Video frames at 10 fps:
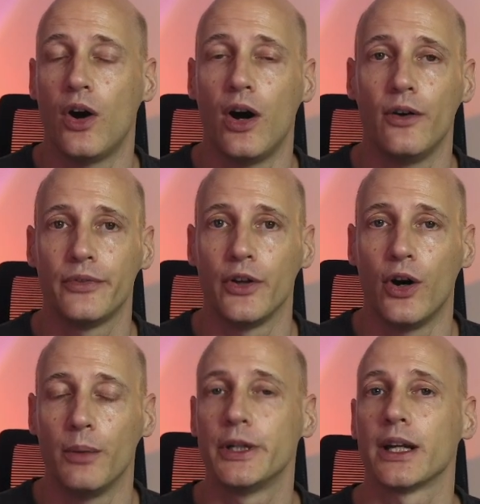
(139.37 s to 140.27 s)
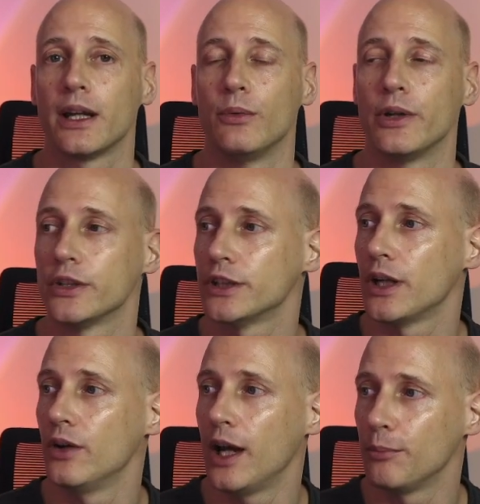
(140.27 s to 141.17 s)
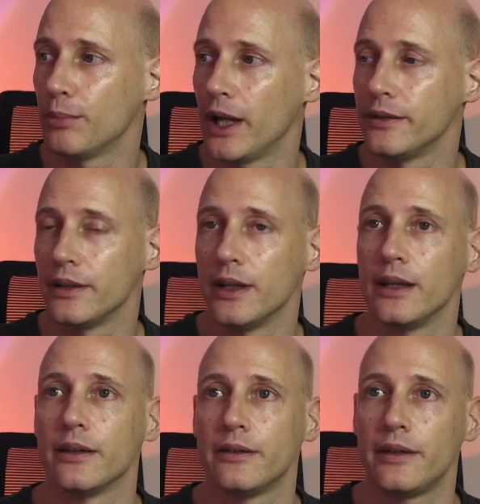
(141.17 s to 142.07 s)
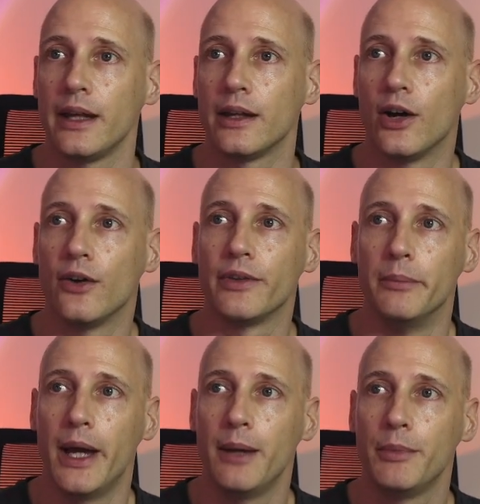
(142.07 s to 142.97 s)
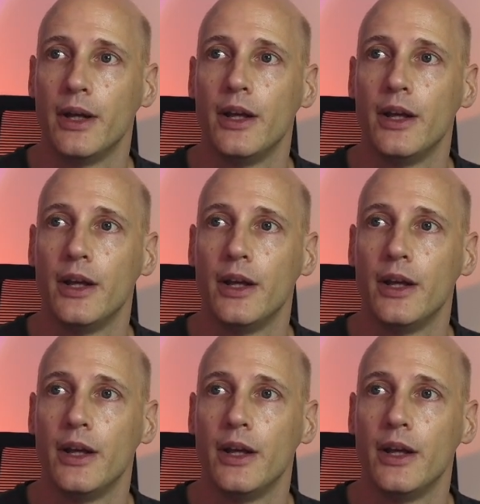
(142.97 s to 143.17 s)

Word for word: of the object I want to show and place it in the center of the map.